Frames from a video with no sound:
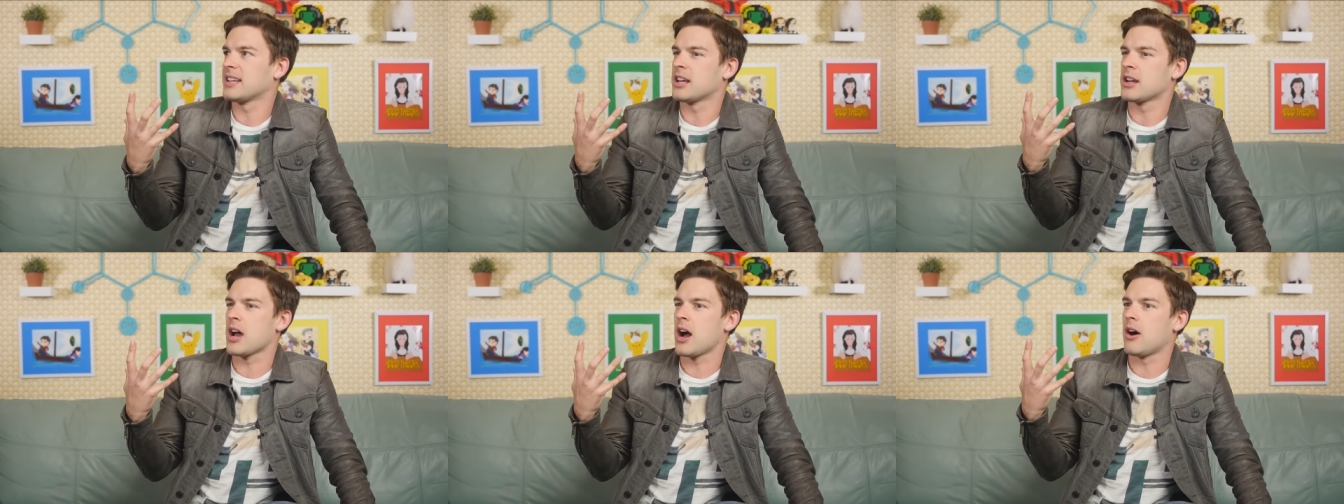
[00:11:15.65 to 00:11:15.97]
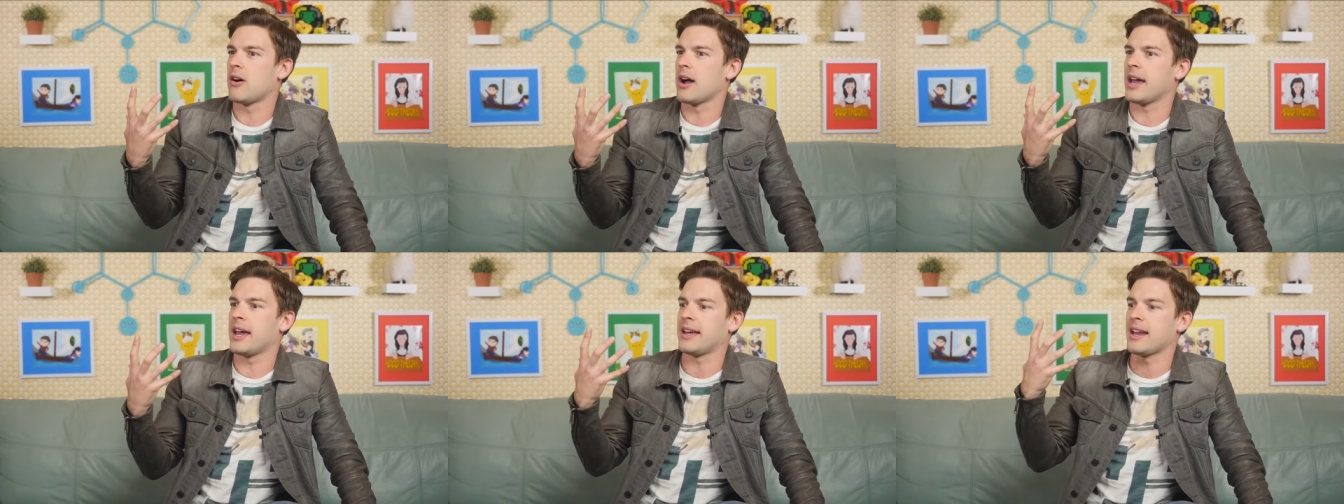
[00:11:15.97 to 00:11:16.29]
you
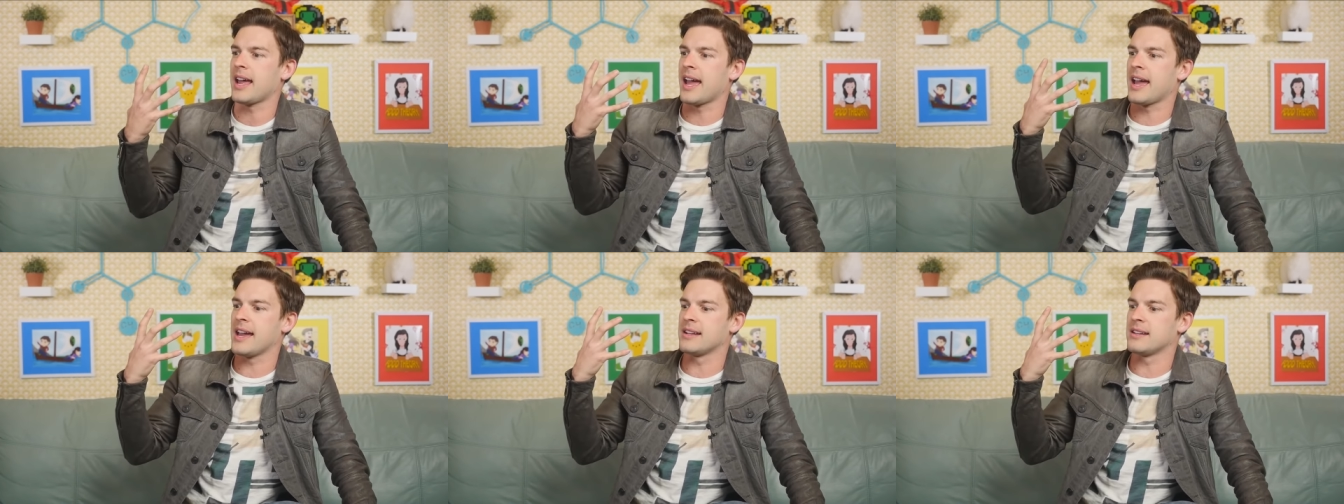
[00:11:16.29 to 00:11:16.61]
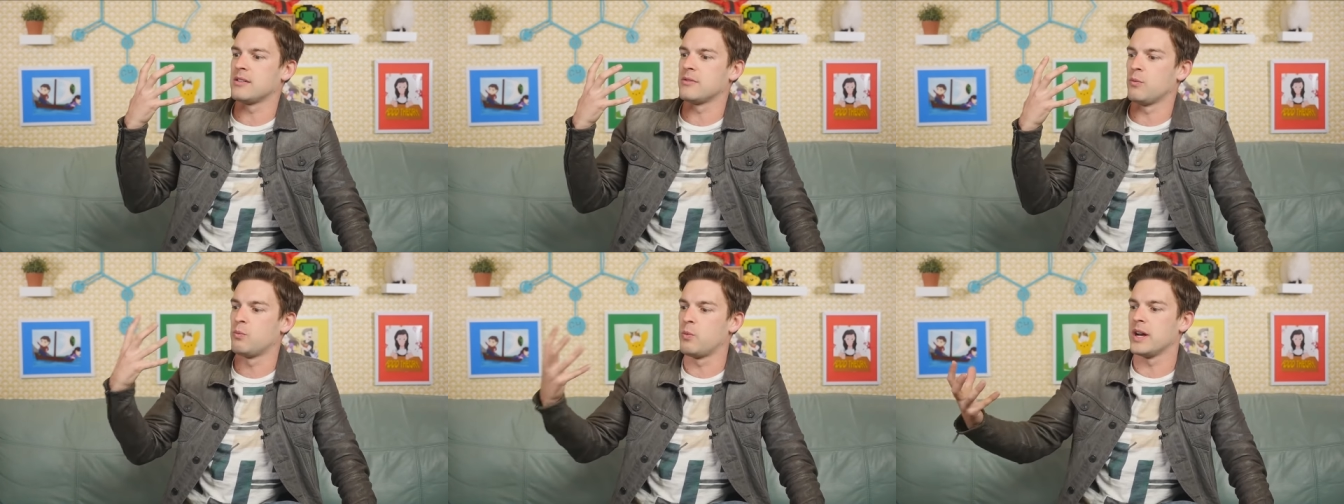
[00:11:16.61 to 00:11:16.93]
know. And
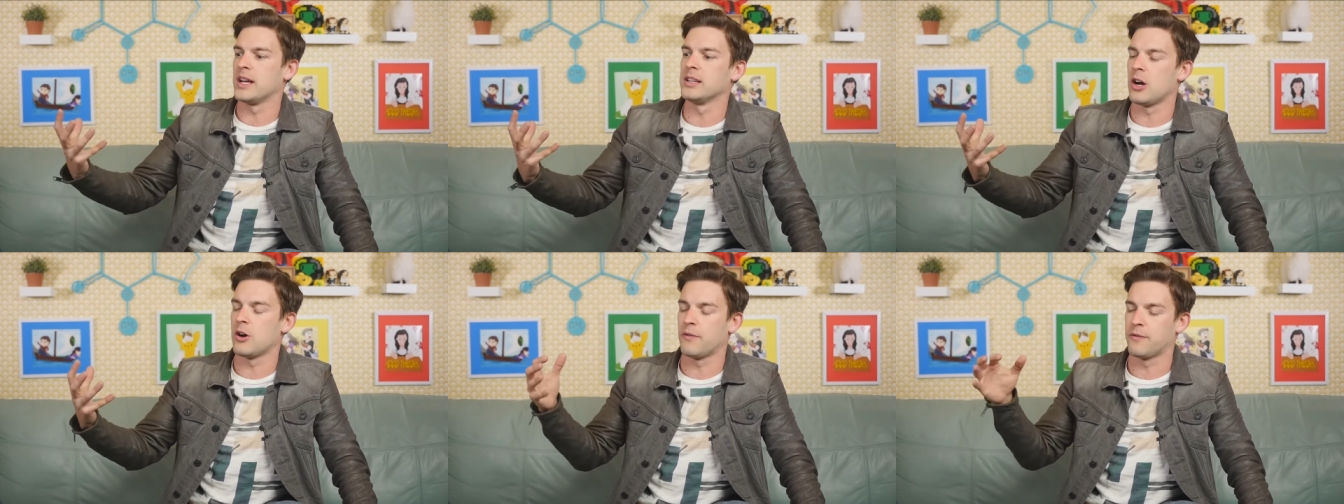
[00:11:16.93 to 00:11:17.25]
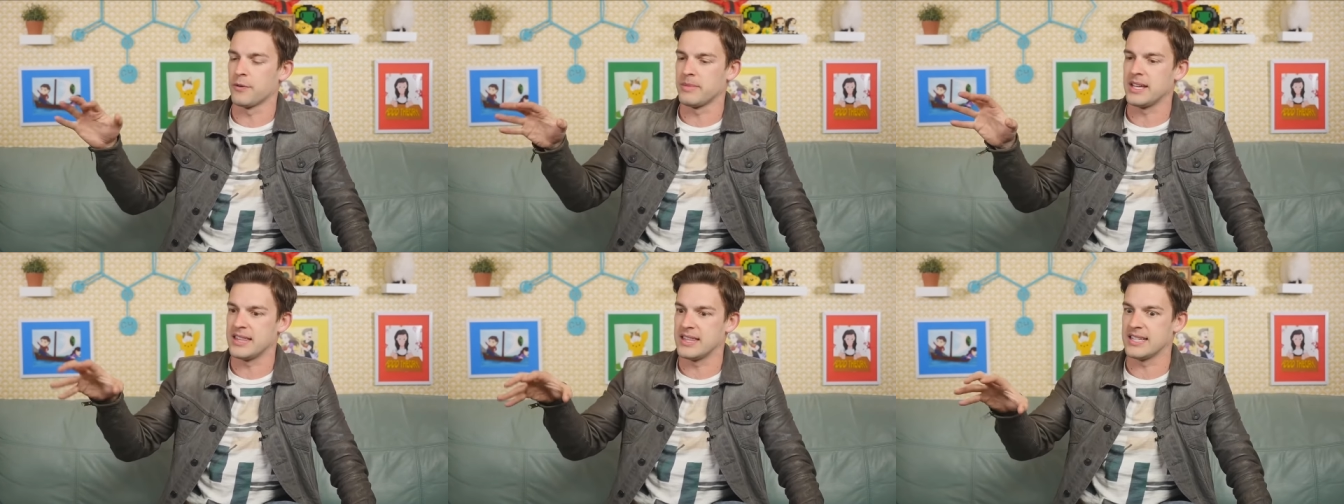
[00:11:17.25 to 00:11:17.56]
and Willow
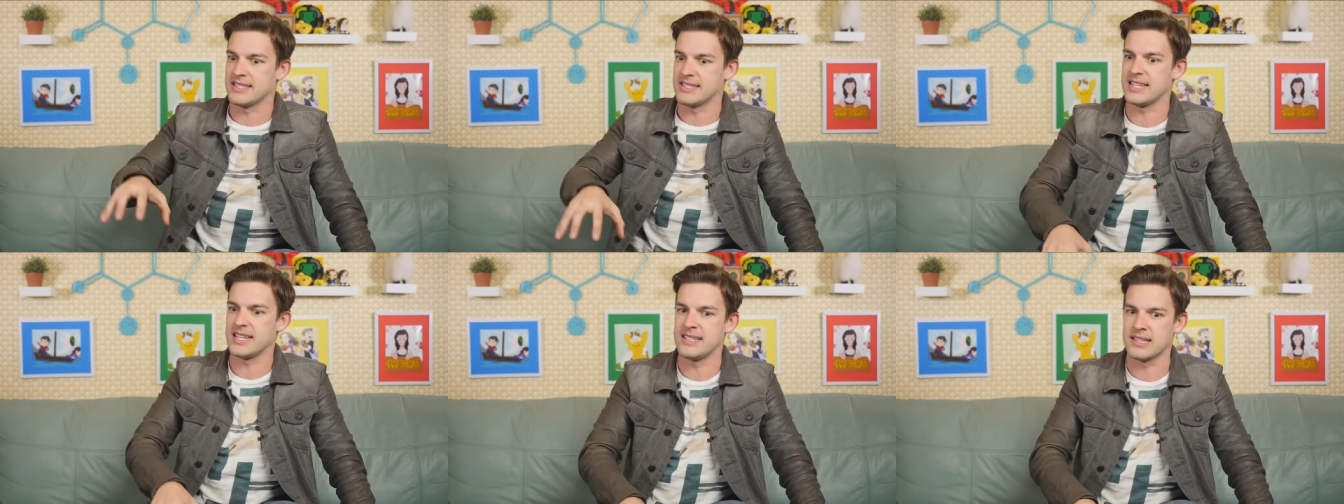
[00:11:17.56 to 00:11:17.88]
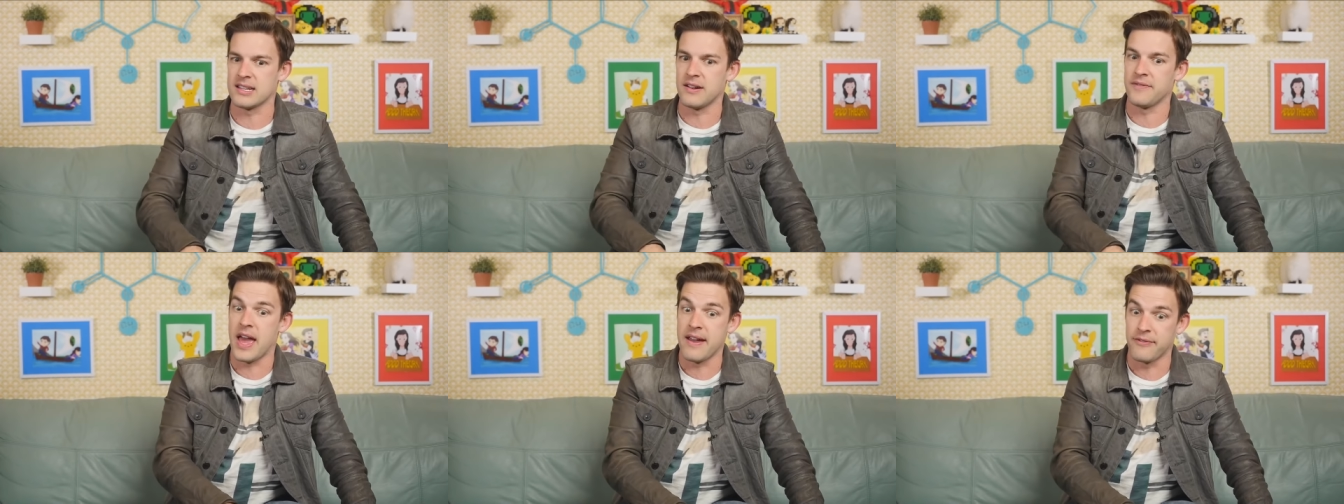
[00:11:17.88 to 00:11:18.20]
for me this
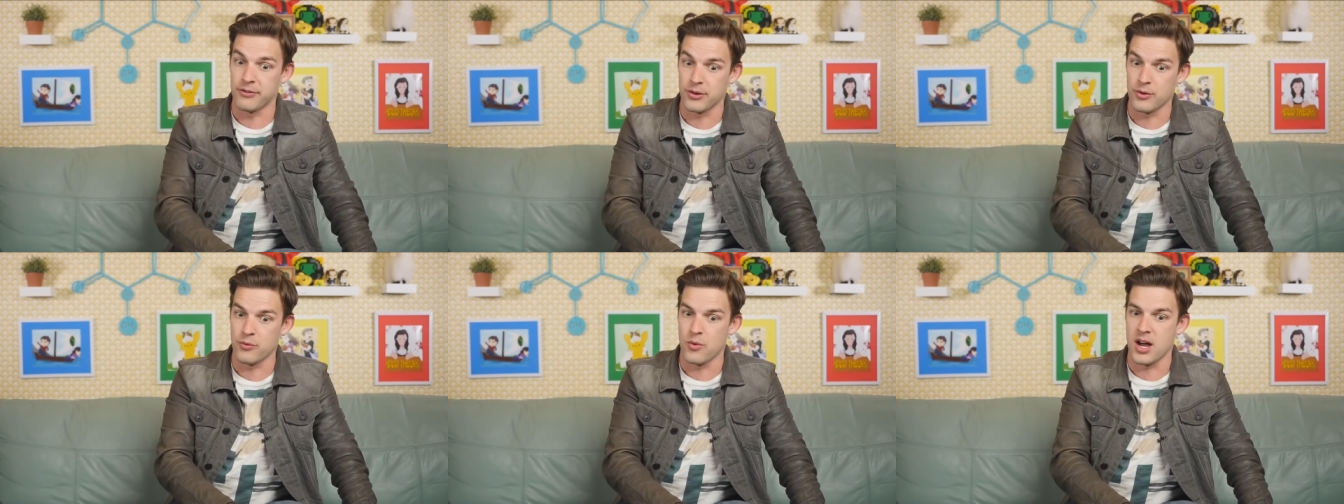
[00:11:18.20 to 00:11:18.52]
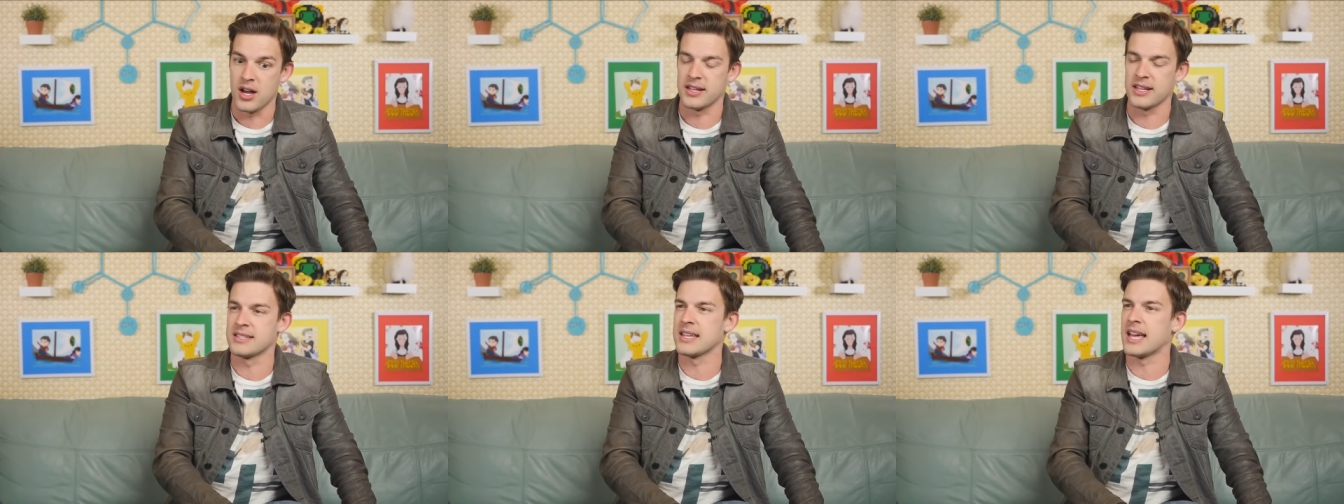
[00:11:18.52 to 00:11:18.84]
season of
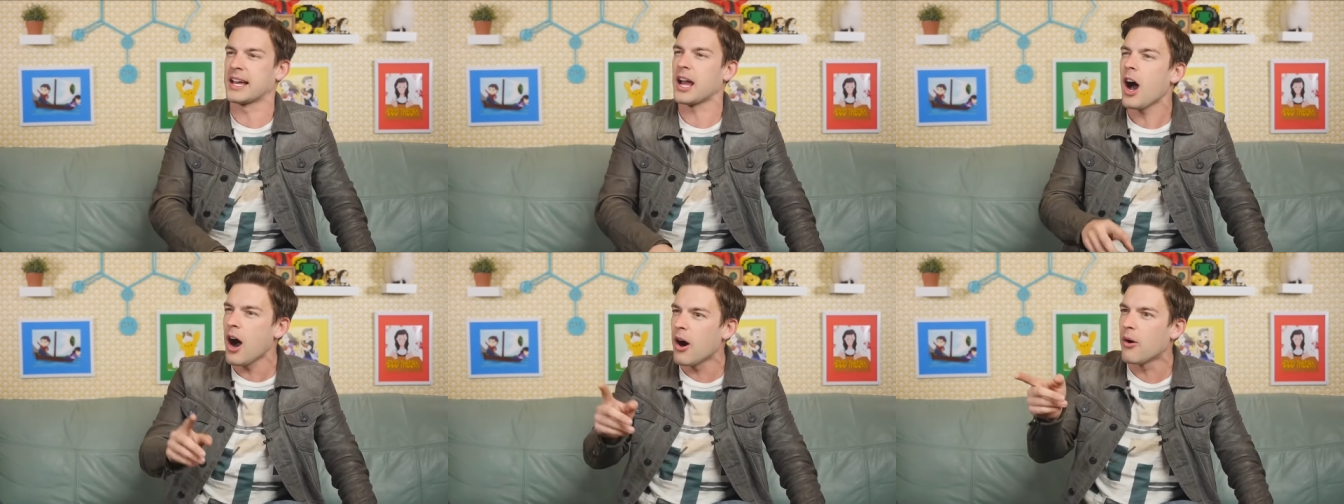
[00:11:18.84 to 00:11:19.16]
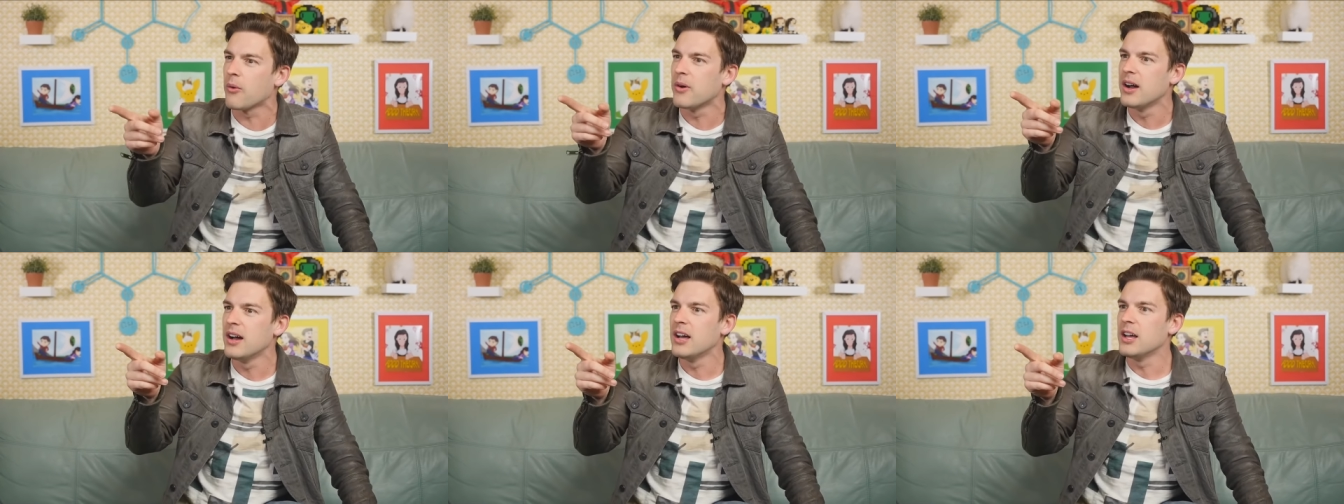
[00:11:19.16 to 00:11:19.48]
everyone is like,
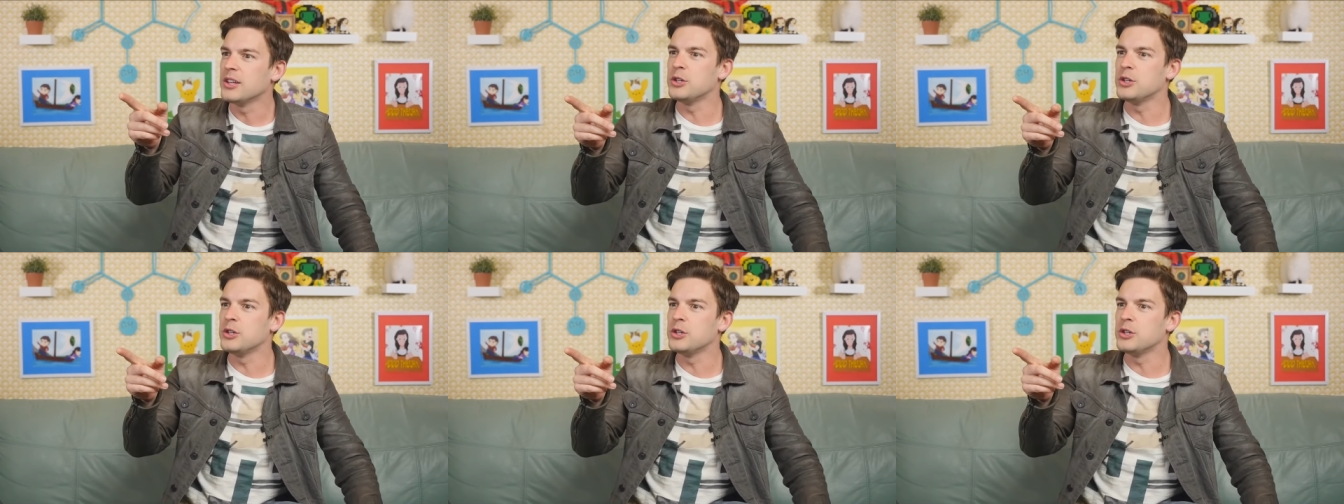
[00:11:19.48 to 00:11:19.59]
oh,